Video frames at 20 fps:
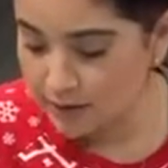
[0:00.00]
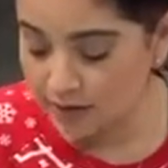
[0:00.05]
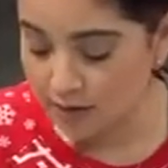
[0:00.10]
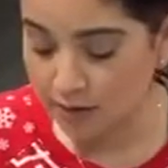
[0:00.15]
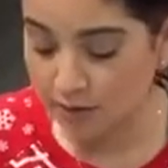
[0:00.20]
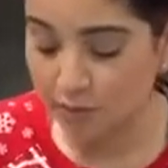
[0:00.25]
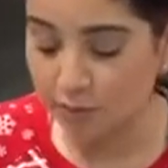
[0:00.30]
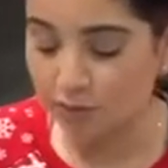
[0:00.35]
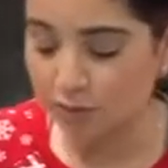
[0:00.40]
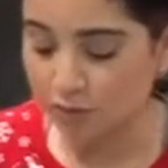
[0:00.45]

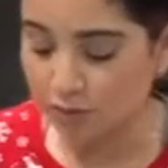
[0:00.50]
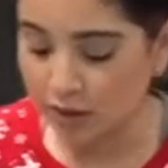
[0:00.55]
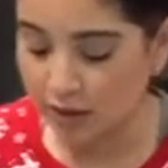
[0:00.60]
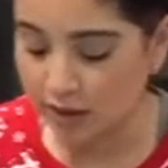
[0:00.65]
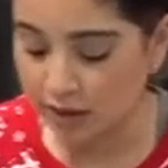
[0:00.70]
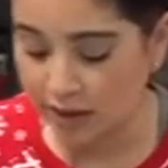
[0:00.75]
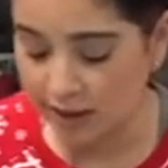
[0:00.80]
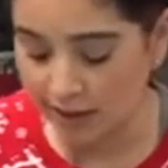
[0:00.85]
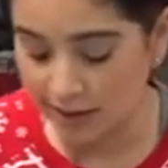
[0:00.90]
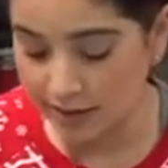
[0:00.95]
some
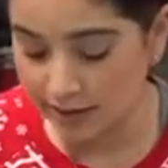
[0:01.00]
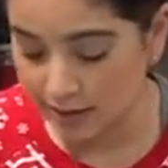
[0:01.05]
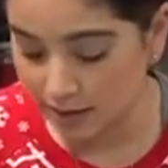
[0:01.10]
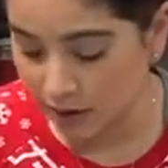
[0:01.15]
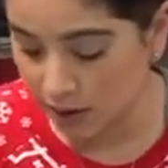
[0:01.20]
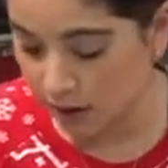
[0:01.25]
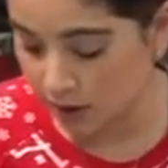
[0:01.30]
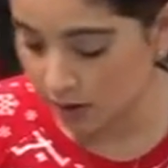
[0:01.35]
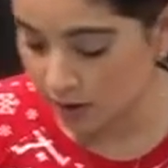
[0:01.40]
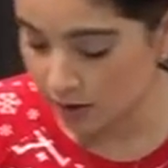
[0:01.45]
really nice
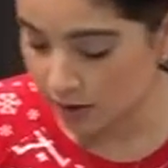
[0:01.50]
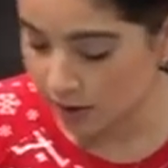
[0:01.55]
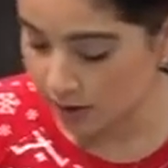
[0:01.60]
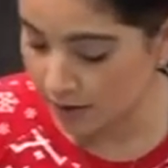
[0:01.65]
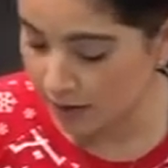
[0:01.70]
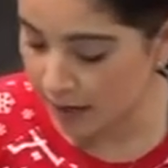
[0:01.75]
color.